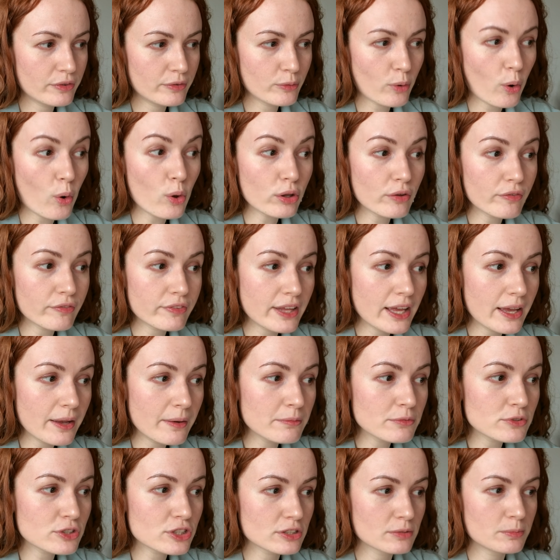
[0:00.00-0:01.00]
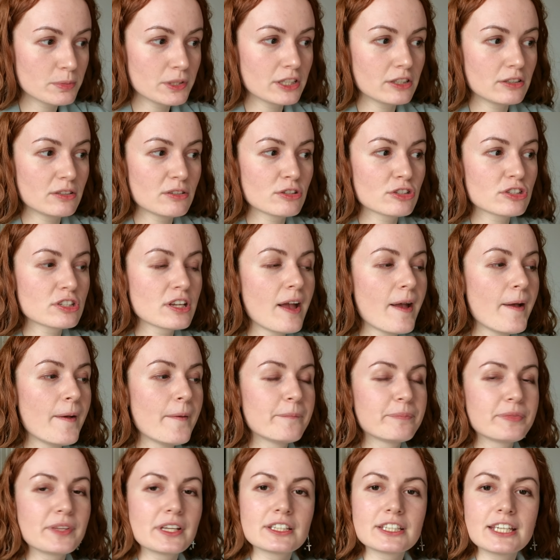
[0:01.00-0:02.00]
all of them, just because
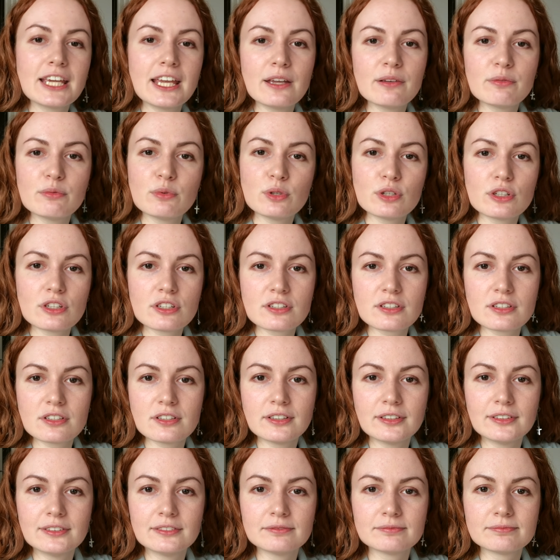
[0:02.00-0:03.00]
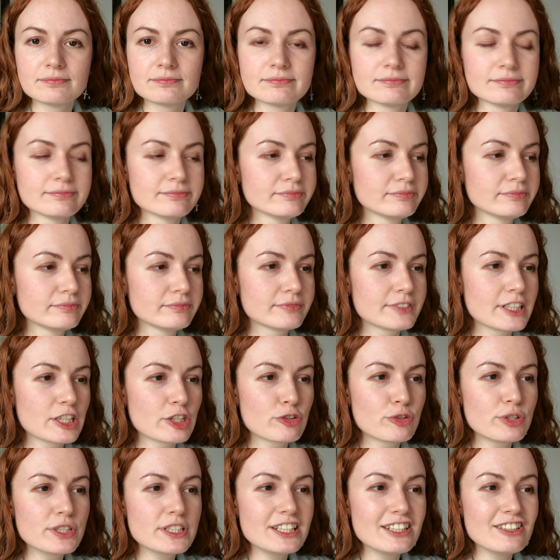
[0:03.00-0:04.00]
that game was
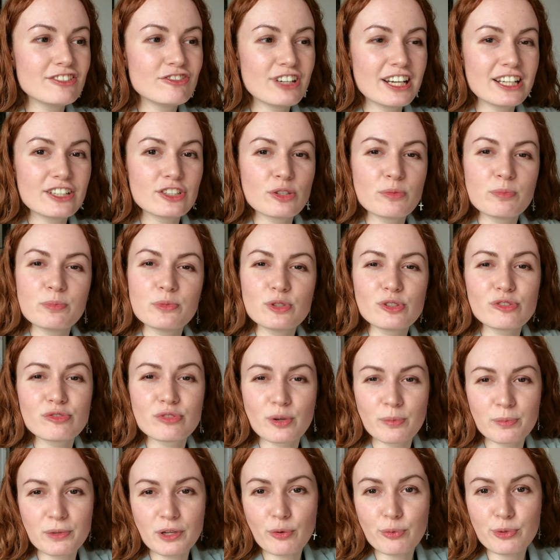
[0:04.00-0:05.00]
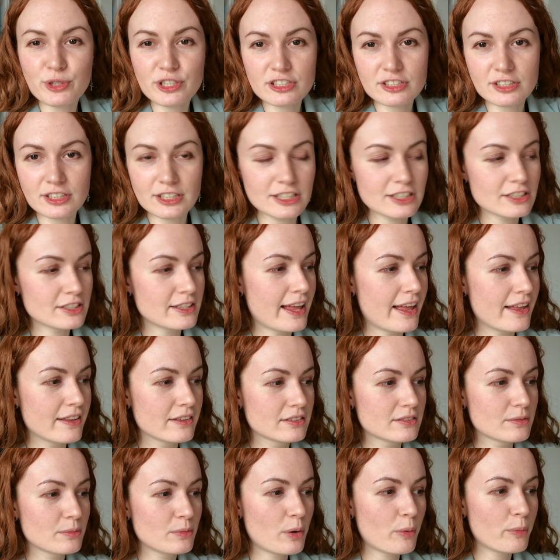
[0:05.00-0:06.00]
reading random books from your wish list,
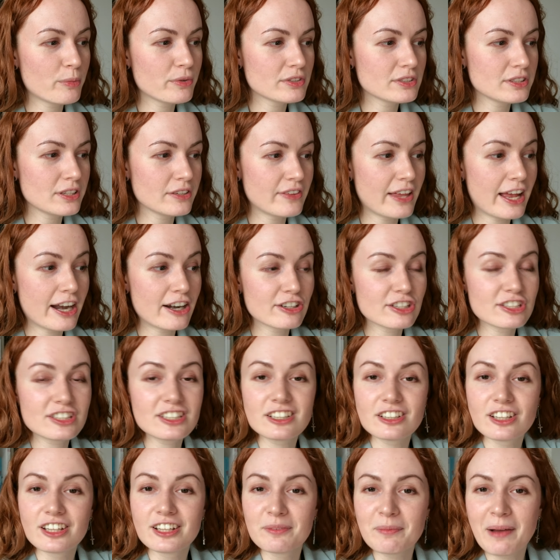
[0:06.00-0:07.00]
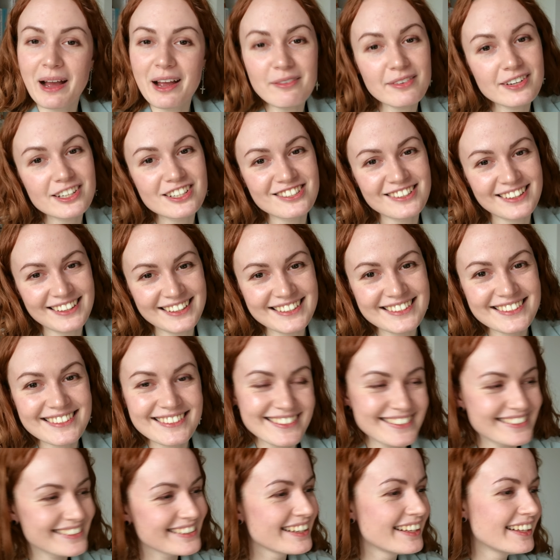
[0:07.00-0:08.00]
and obviously they're still in my wish
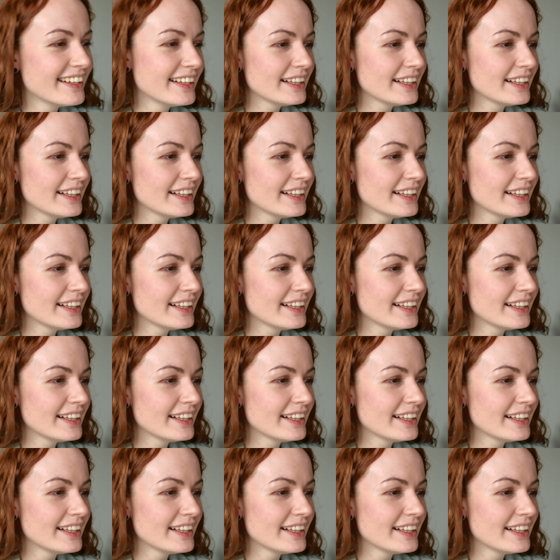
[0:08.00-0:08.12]
list.